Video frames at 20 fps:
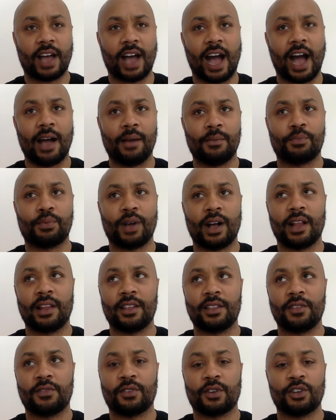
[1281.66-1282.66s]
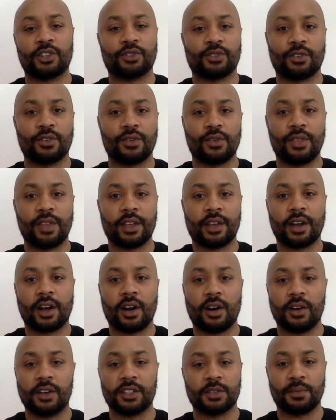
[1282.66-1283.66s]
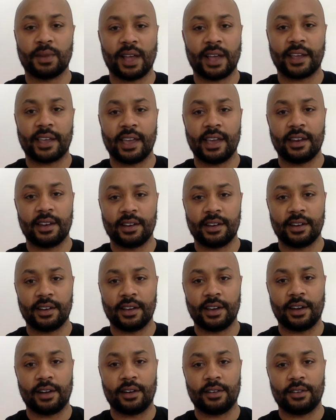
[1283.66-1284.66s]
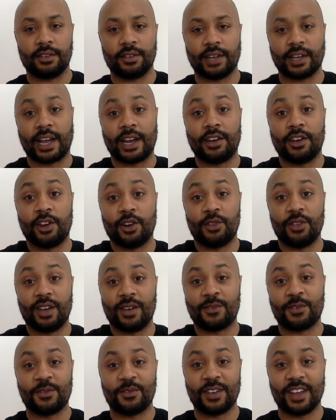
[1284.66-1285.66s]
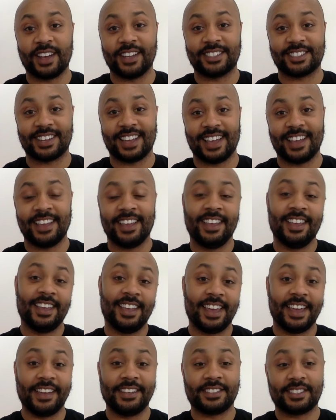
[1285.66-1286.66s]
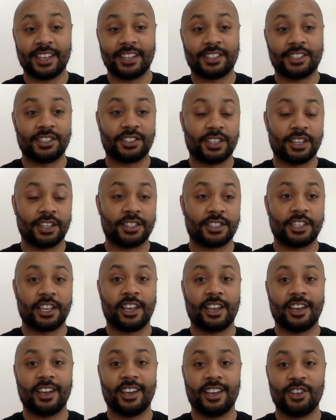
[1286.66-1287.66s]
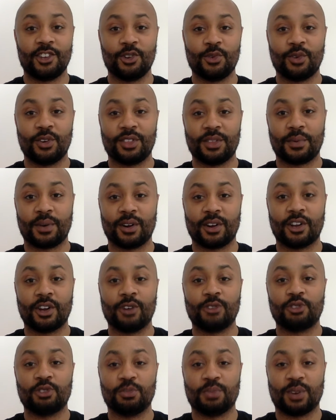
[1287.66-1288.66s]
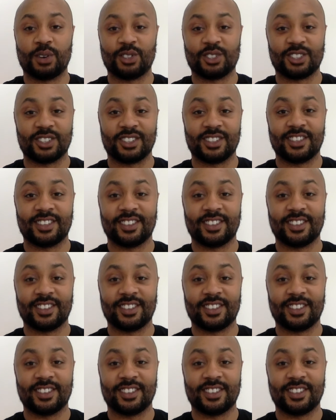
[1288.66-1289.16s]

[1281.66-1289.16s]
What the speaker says: I'm probably the first recruiter they call as a black candidate now. Like I know that for a fact. It's like, hey, such and such said you were the go-to person.